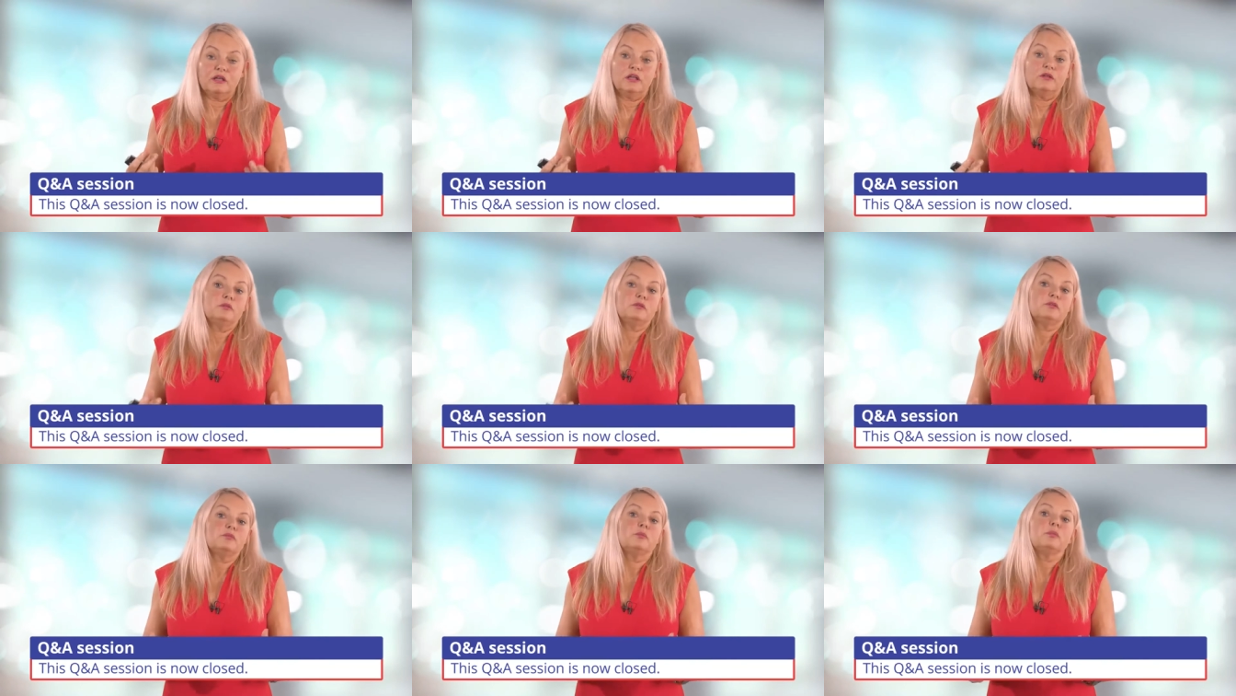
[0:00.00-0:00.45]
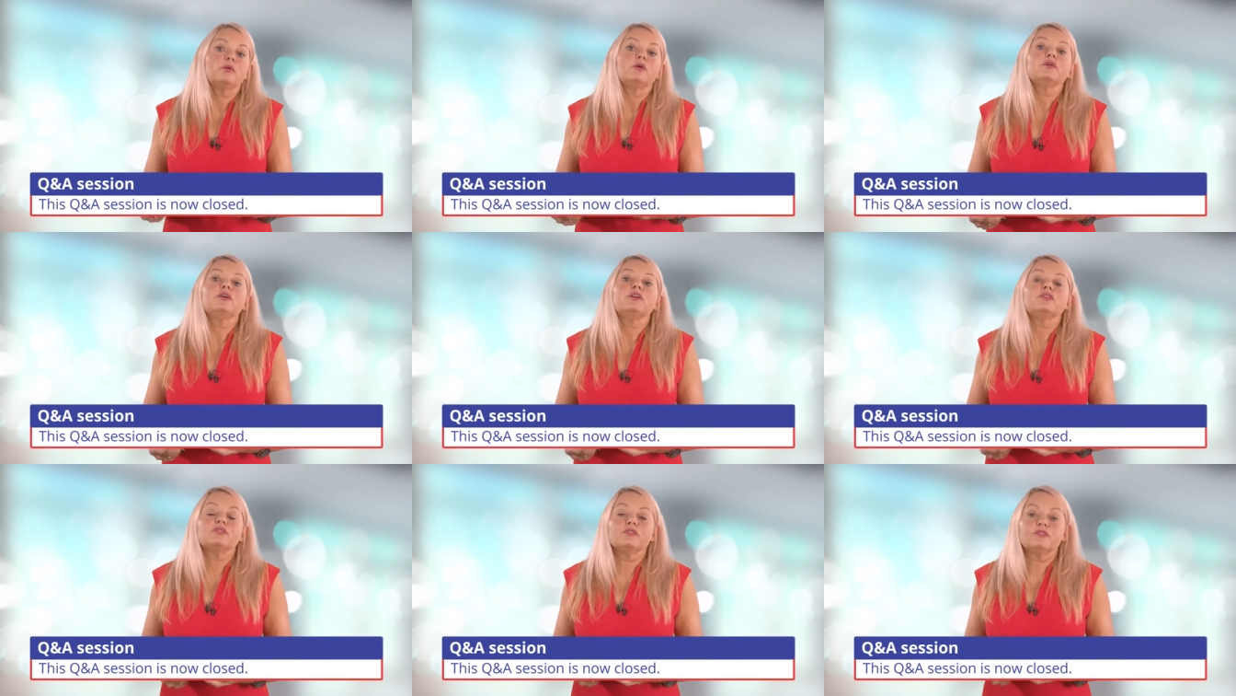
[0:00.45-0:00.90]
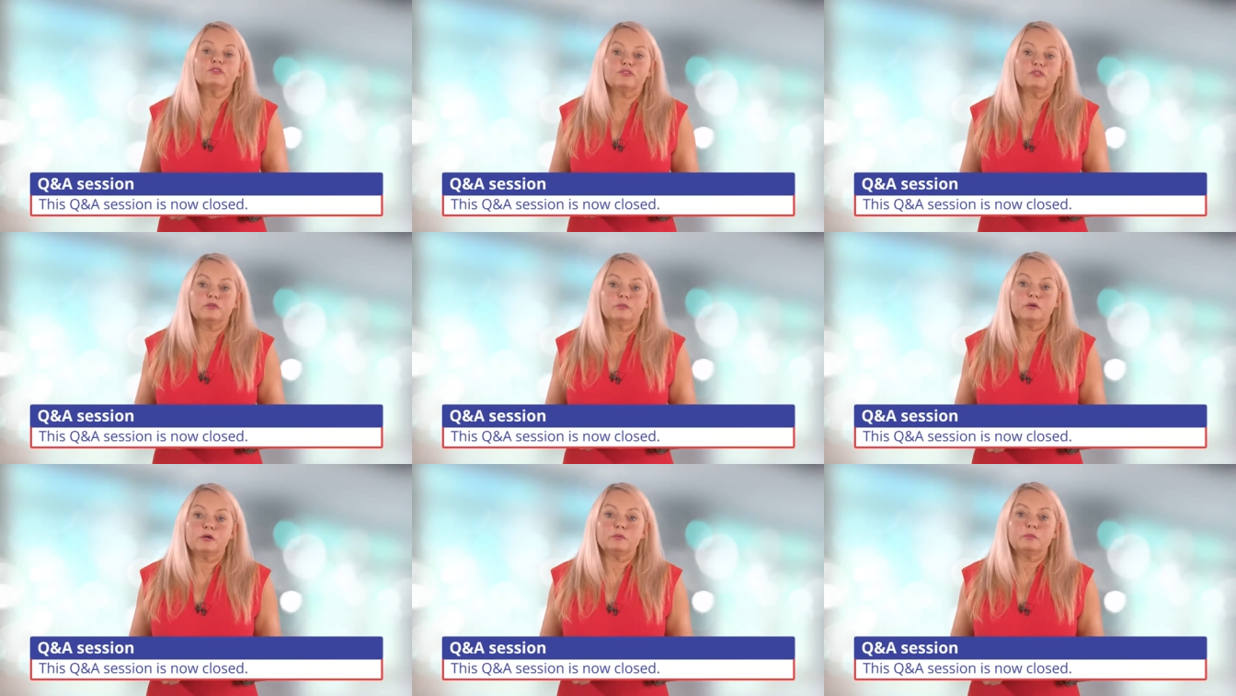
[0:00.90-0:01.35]
and poisons
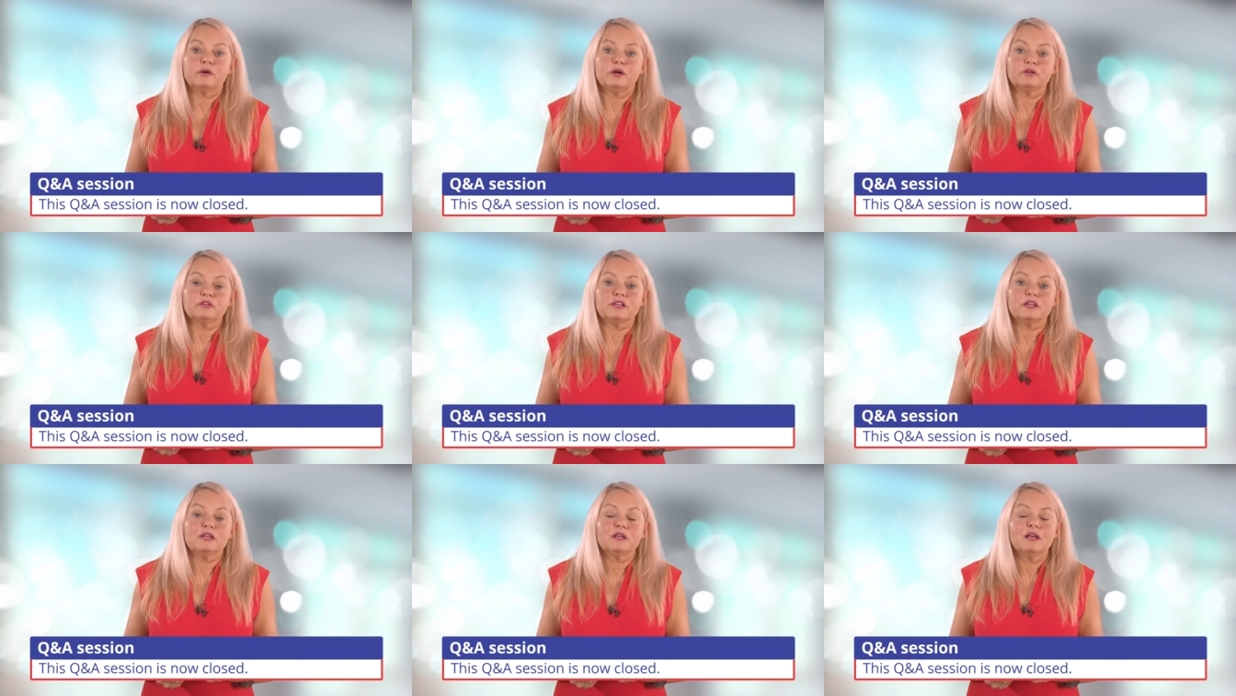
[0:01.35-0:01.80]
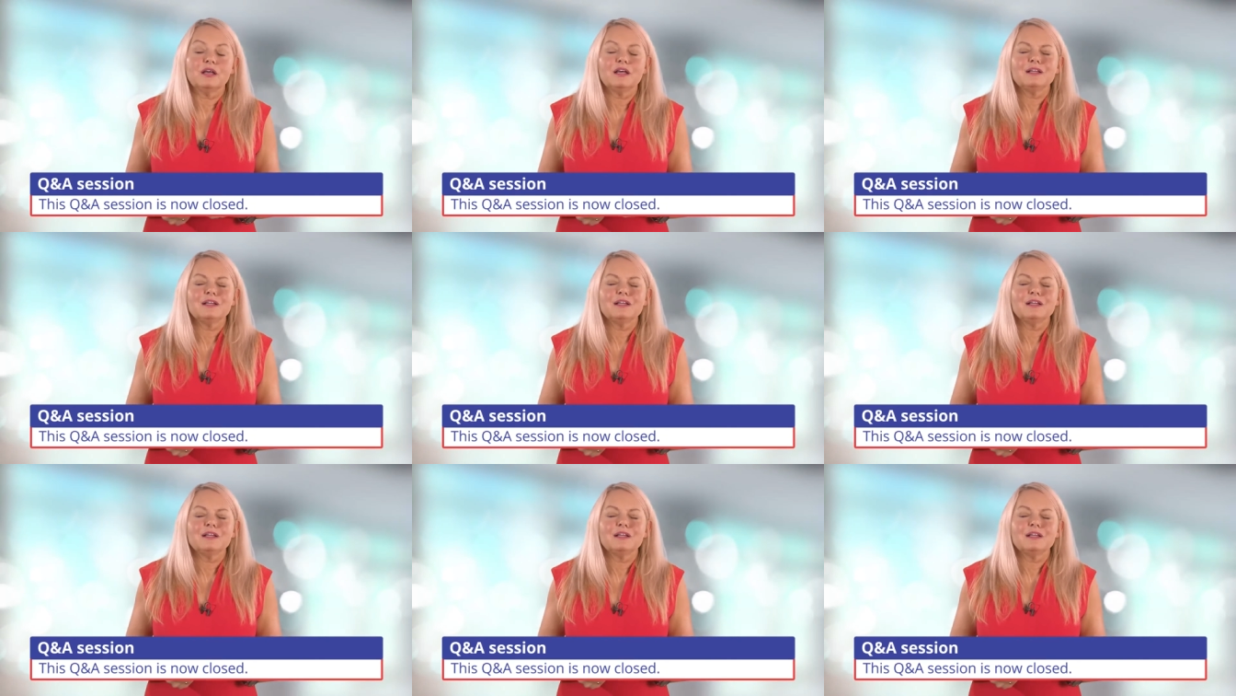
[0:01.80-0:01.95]
from her body.